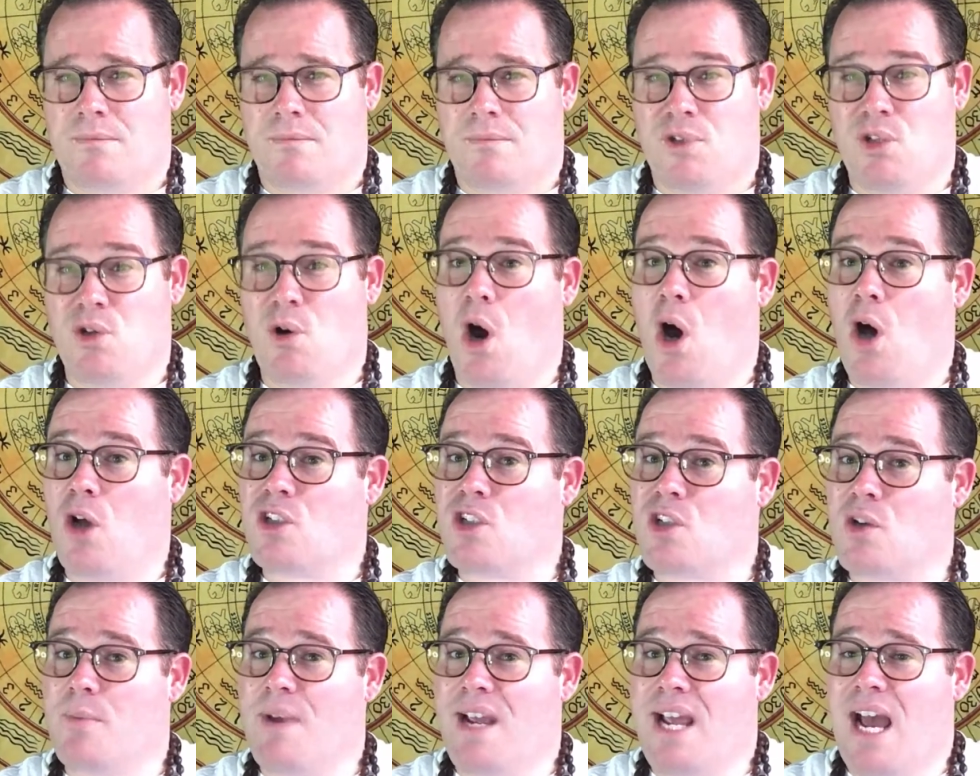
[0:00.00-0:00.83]
You
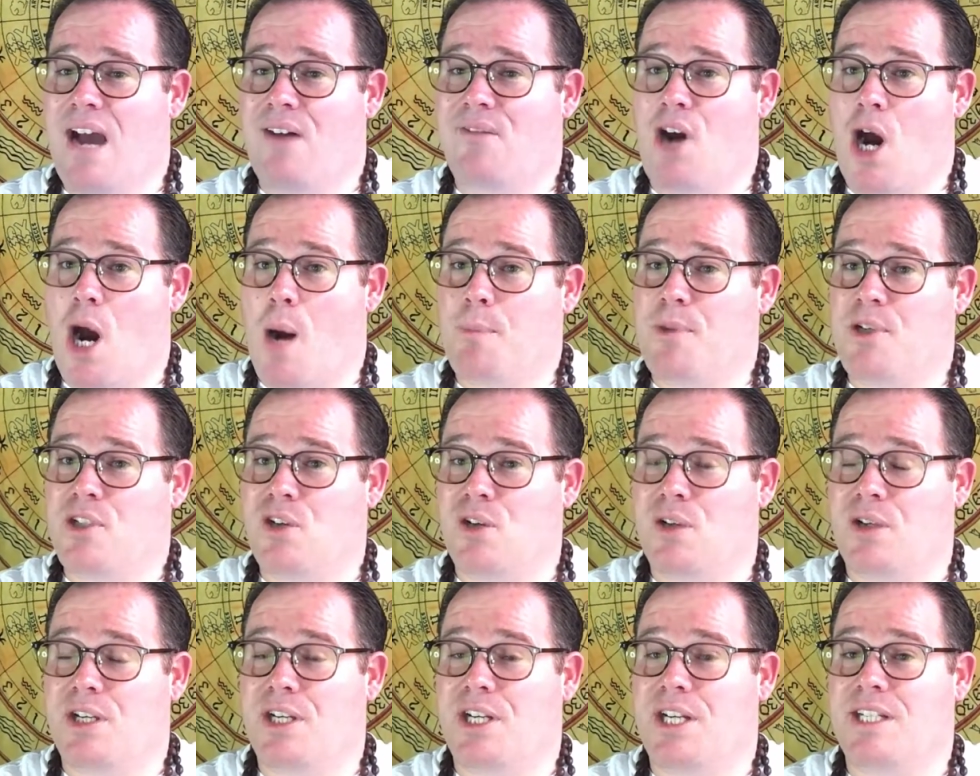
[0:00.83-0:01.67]
also may have
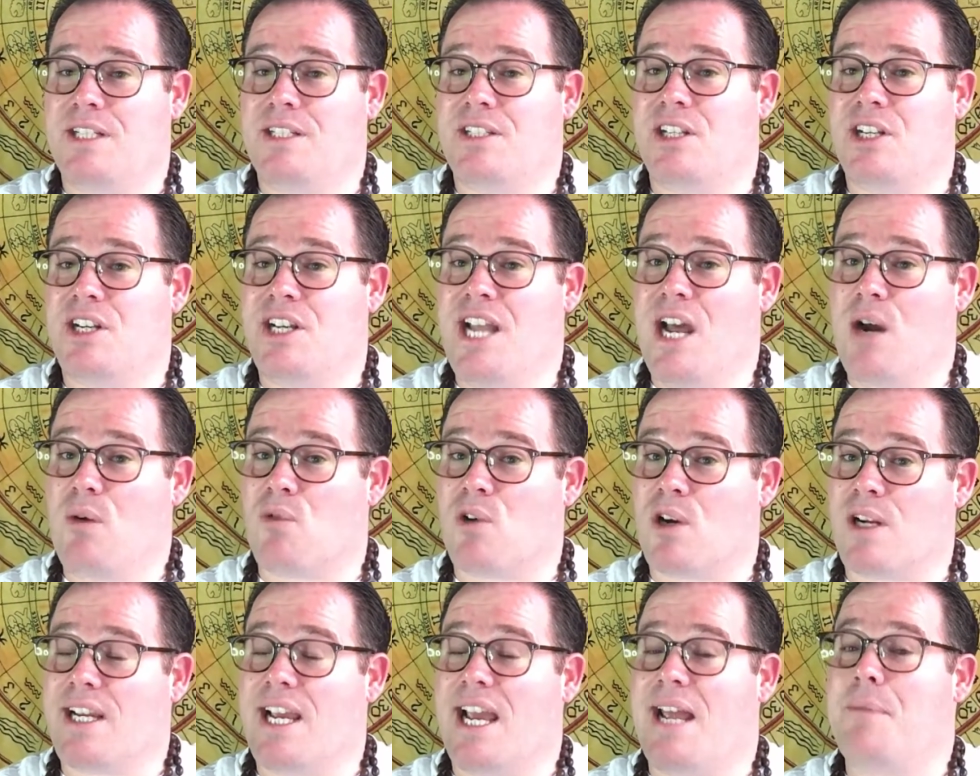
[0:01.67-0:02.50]
opportunities to
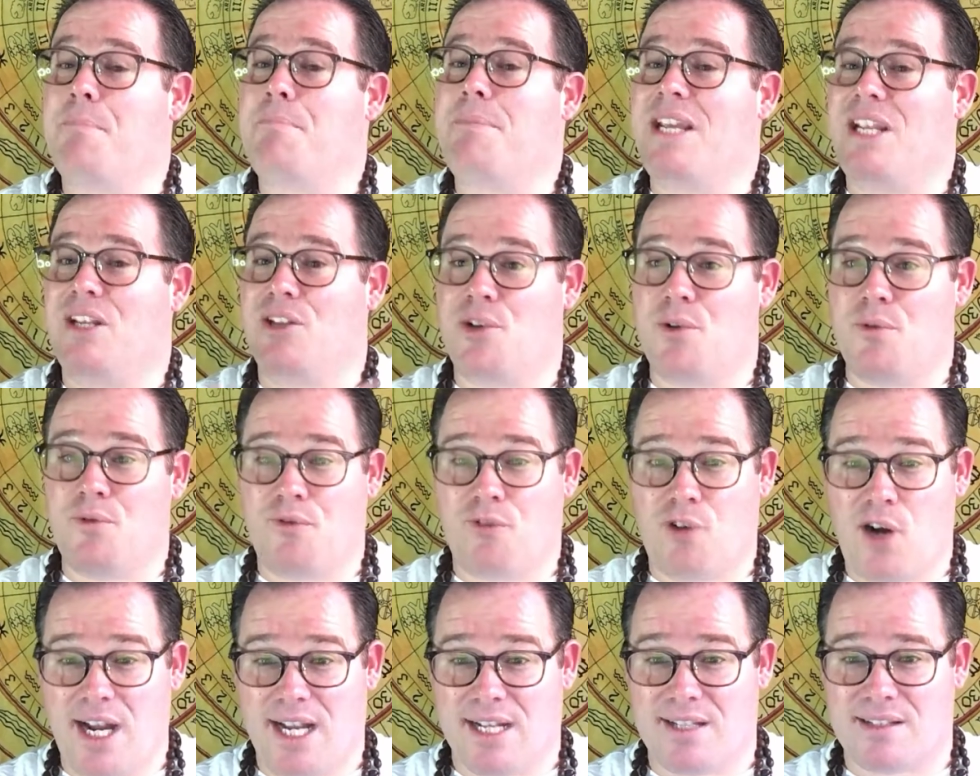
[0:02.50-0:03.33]
network and meet new
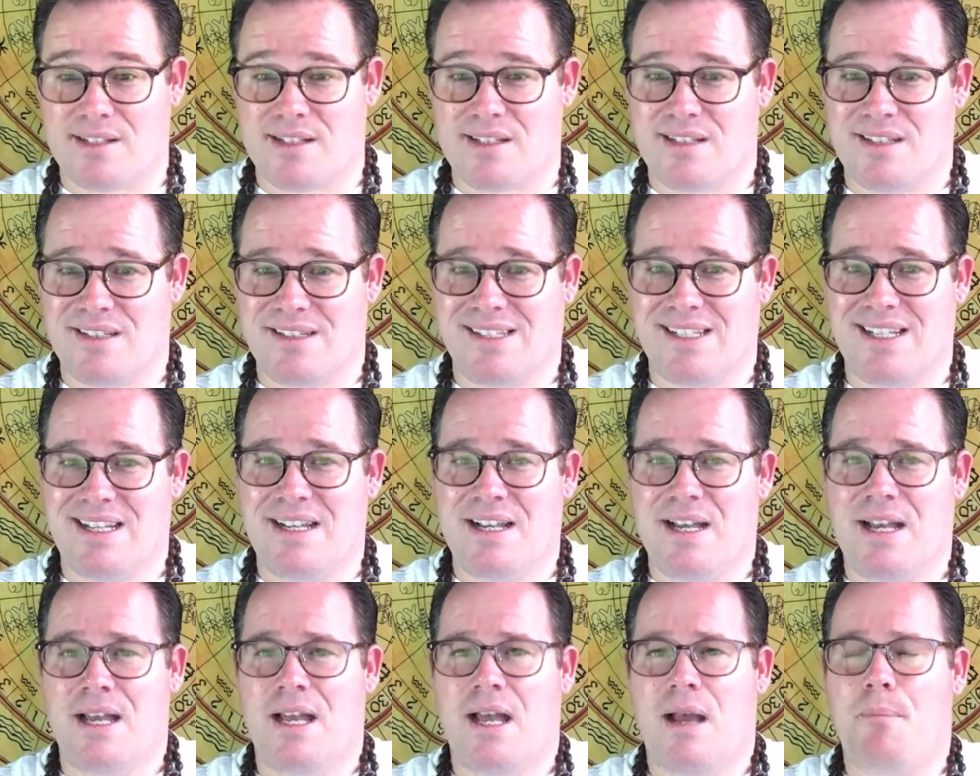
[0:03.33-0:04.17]
friends.
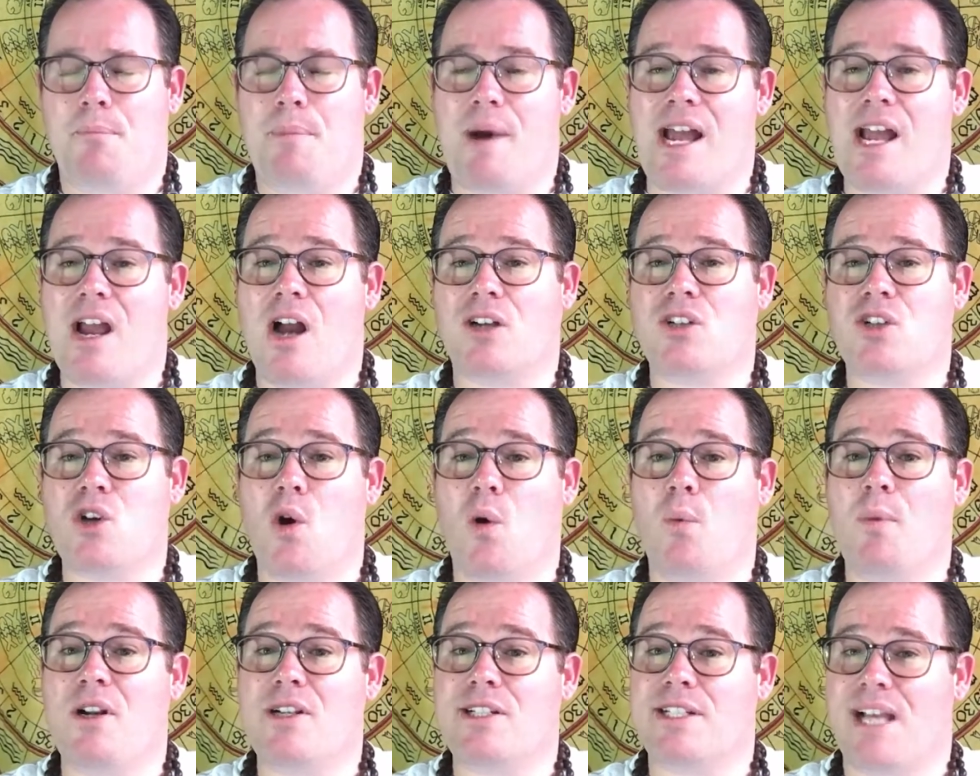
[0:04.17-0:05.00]
By
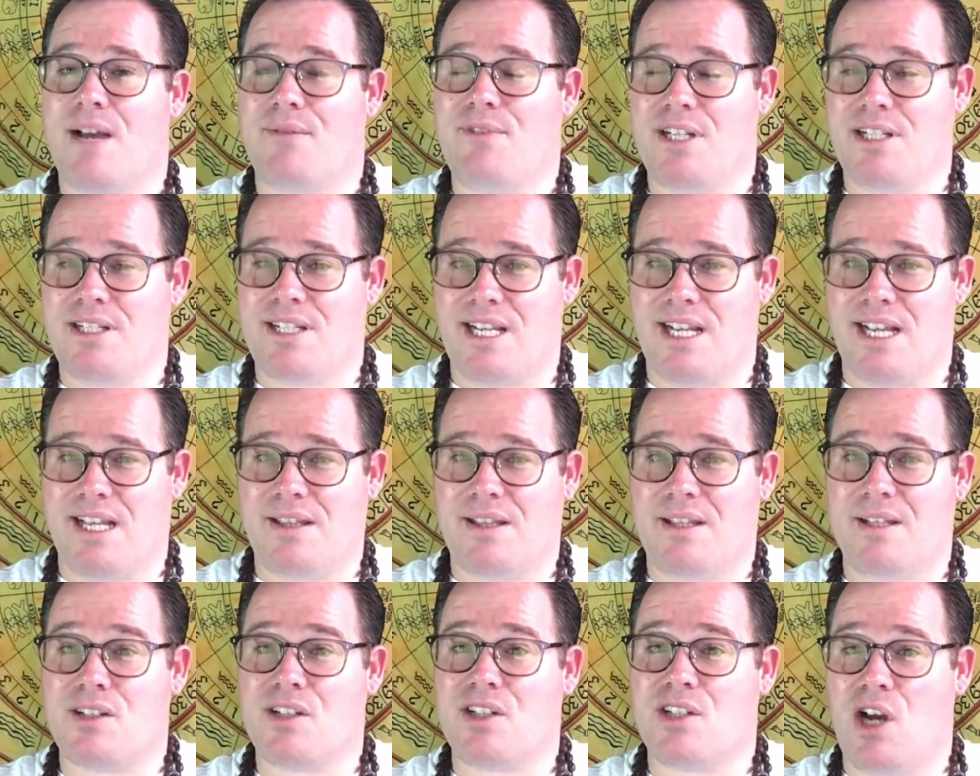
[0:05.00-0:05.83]
October
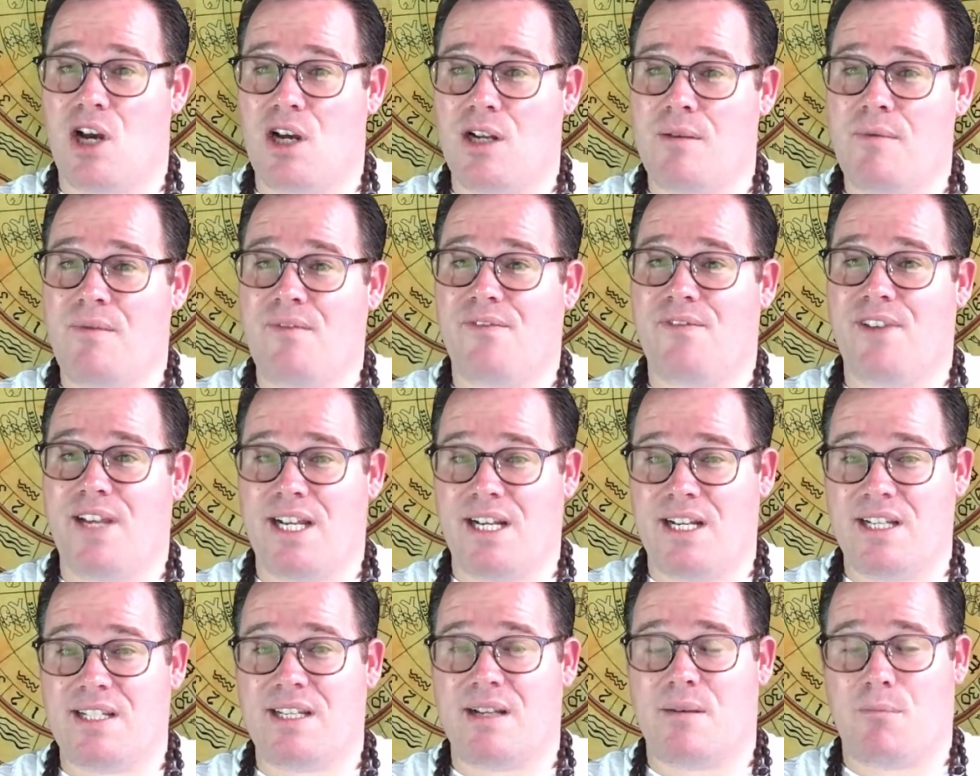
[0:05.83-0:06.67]
17th, Sun,
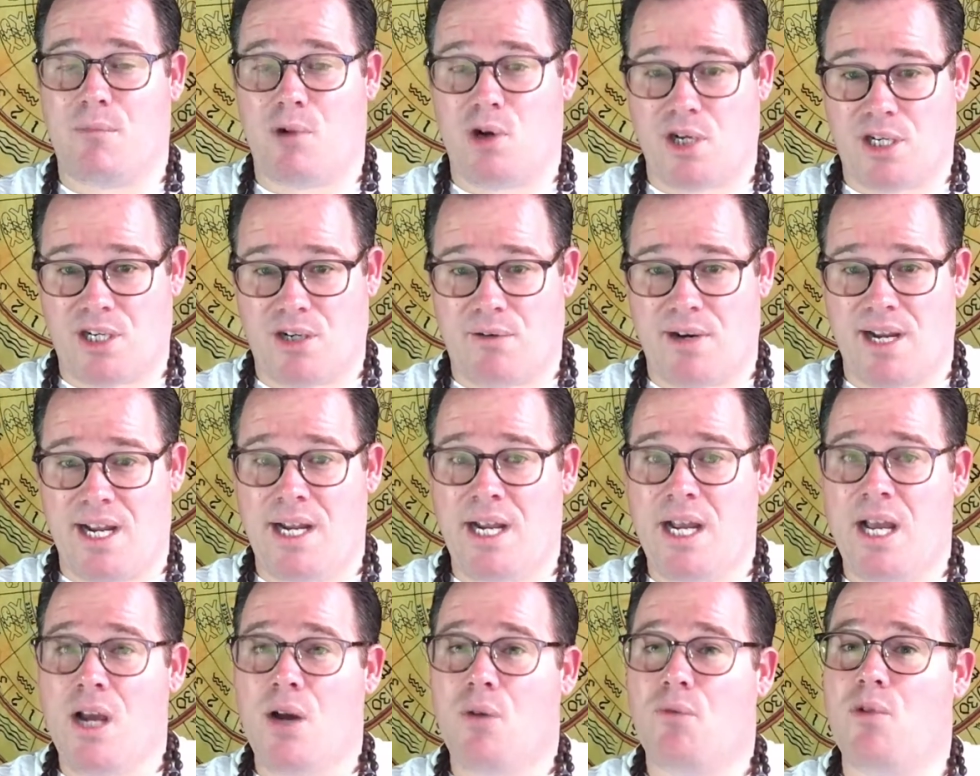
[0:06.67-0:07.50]
Venus, and Mercury
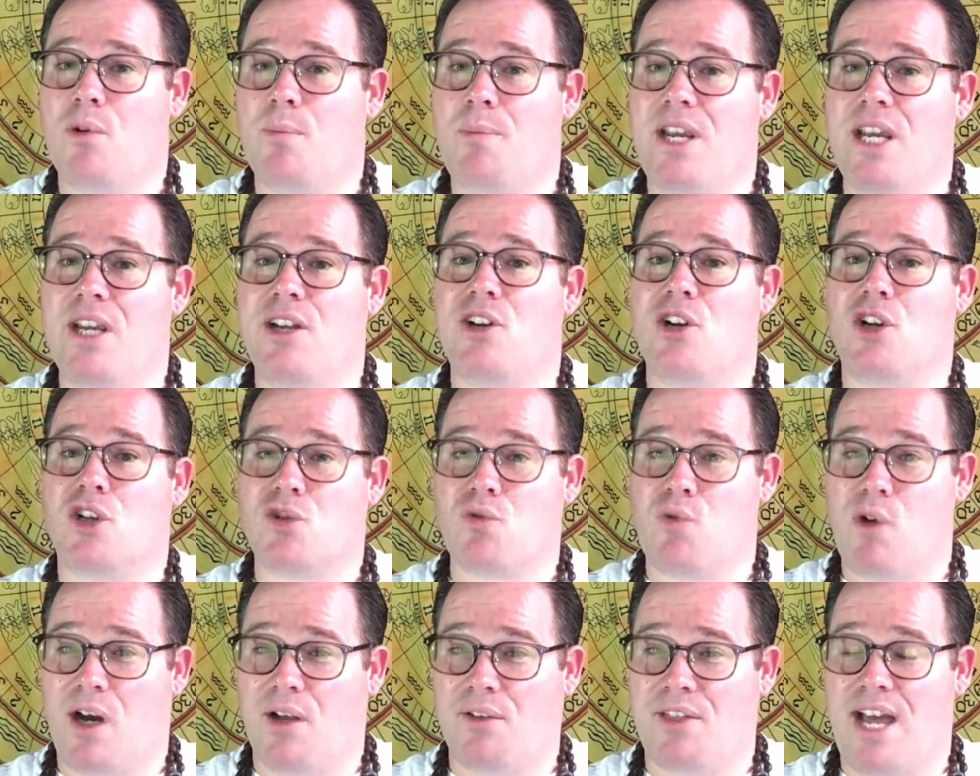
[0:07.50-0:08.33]
will be in your
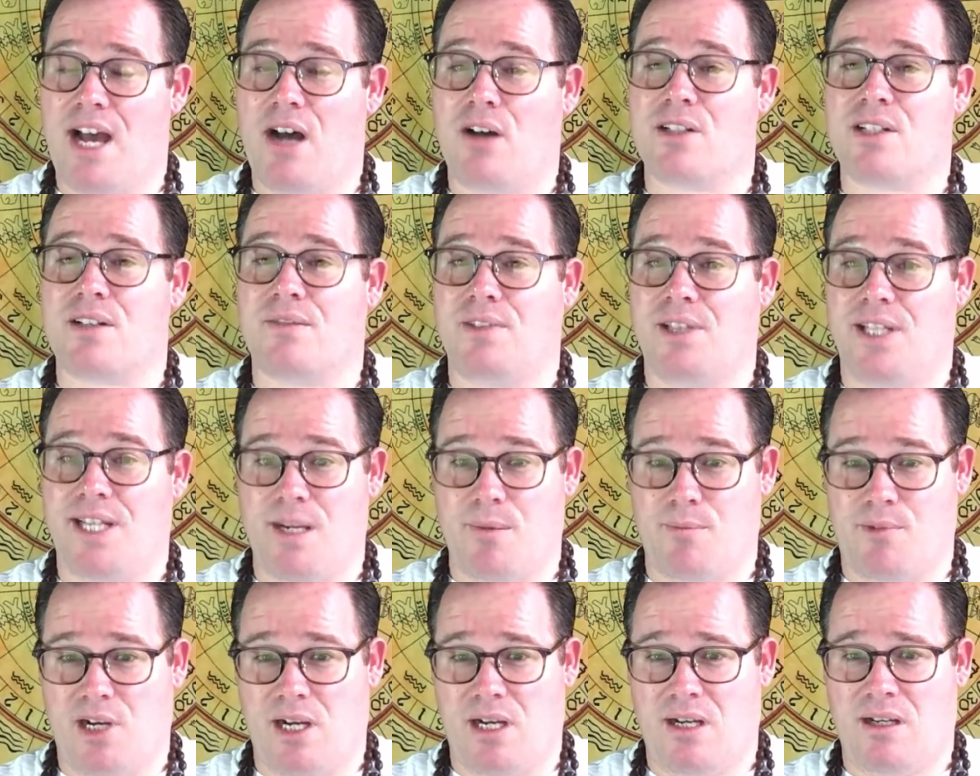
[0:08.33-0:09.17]
12th house of
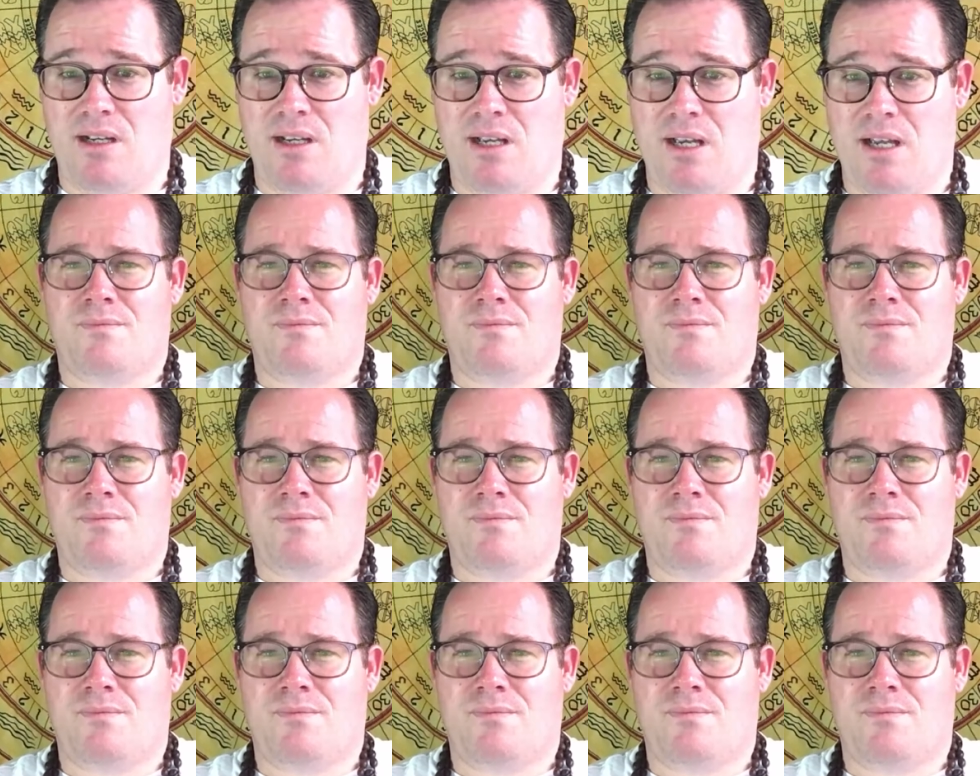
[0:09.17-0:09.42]
Libra.